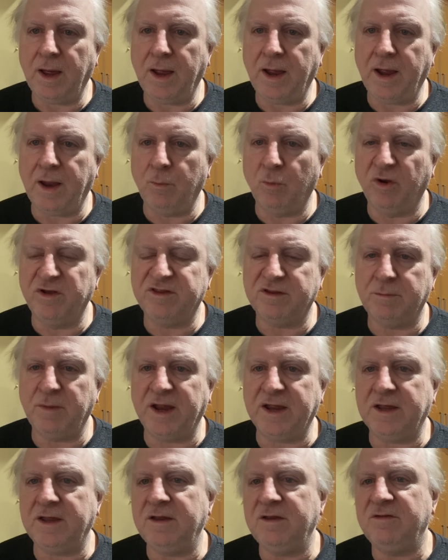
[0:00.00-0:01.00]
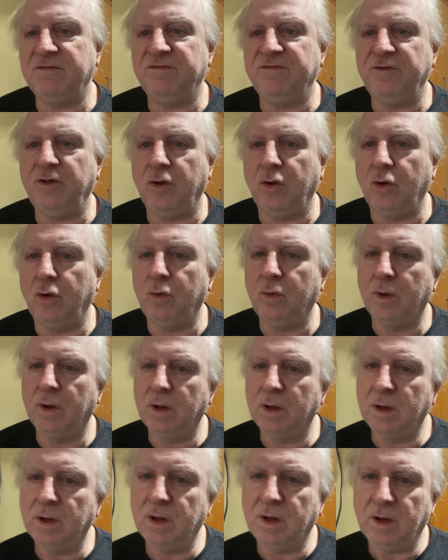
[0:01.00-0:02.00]
and wants to make his view
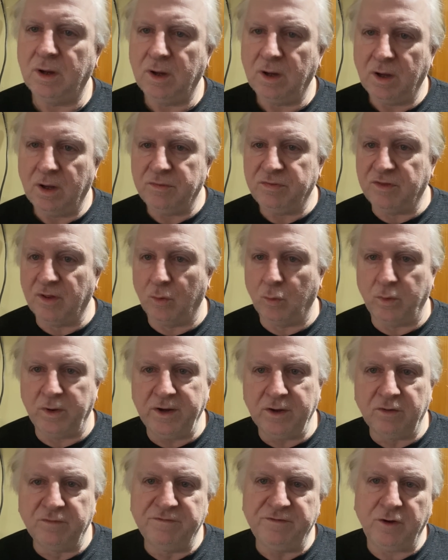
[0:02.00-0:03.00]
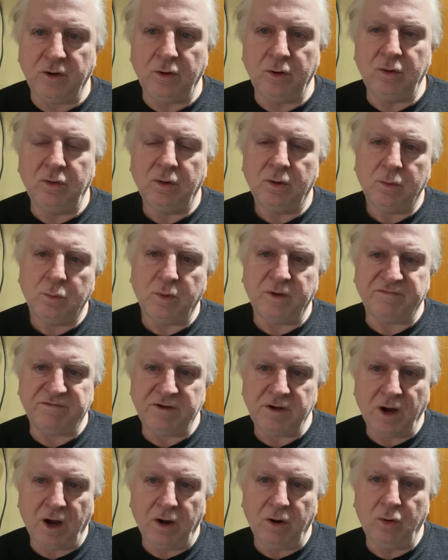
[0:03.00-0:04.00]
the real view with
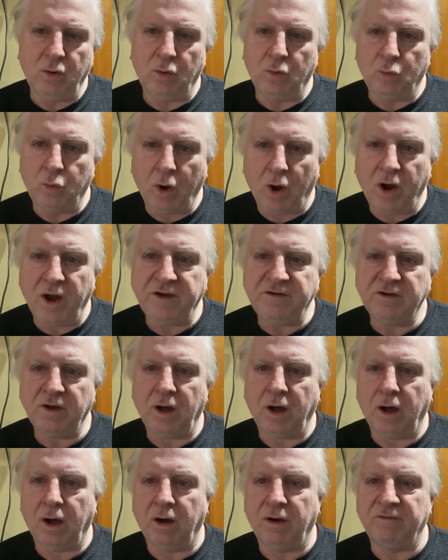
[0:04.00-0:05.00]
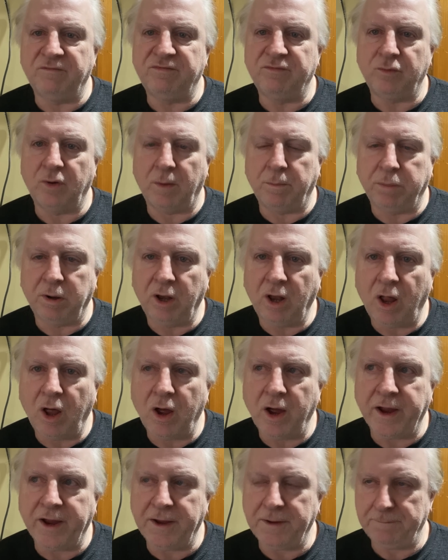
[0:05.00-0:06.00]
no right of
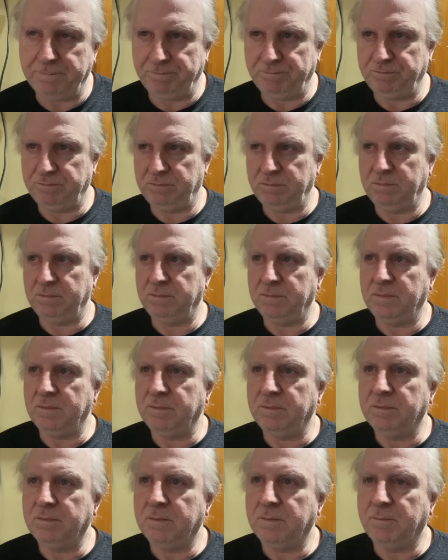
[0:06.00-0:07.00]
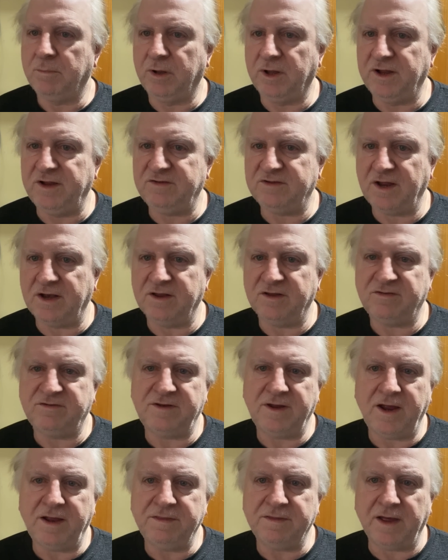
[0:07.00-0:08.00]
reply. Please
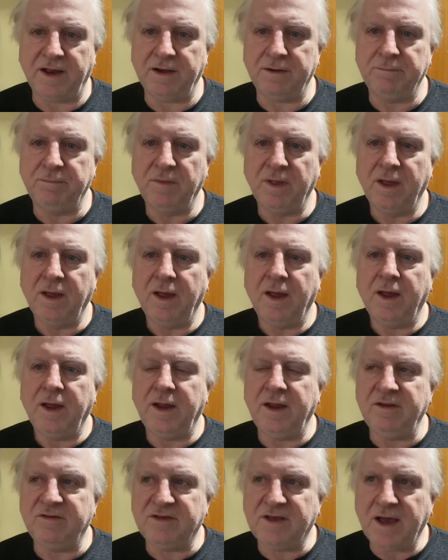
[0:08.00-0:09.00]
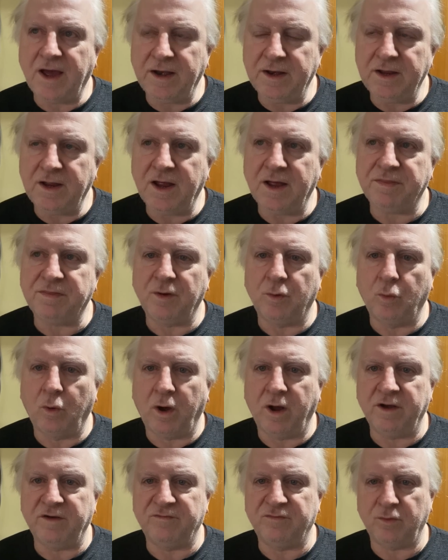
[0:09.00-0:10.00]
understand that. He's cutting out the
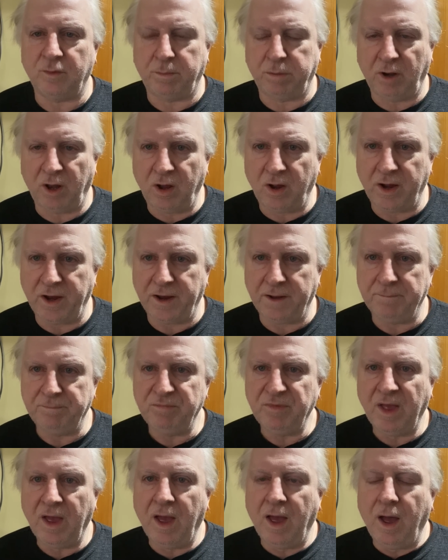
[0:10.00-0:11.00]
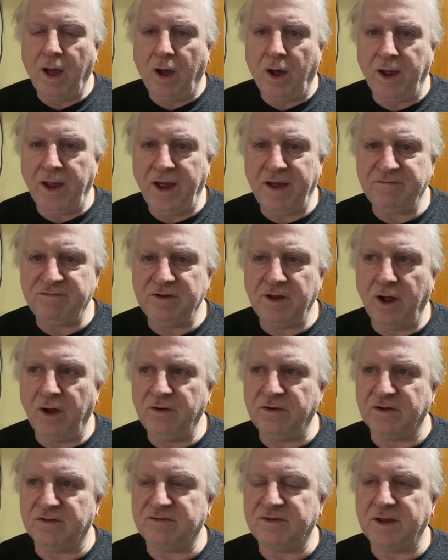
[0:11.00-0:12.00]
right of reply. I have
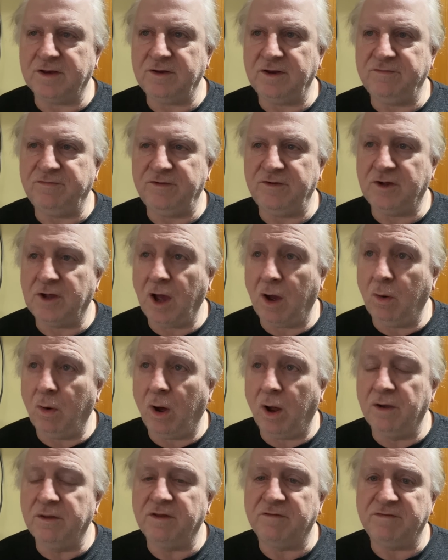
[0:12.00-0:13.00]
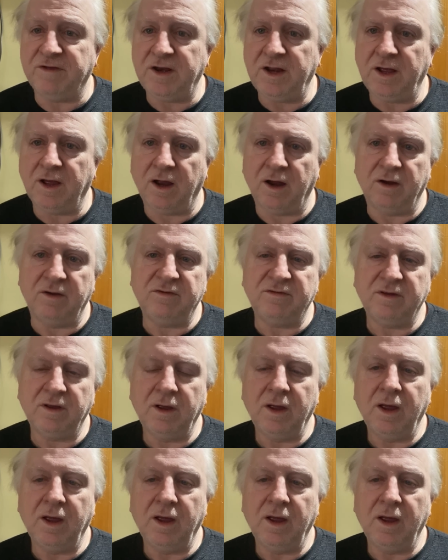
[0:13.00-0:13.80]
noticed that if you go on the videos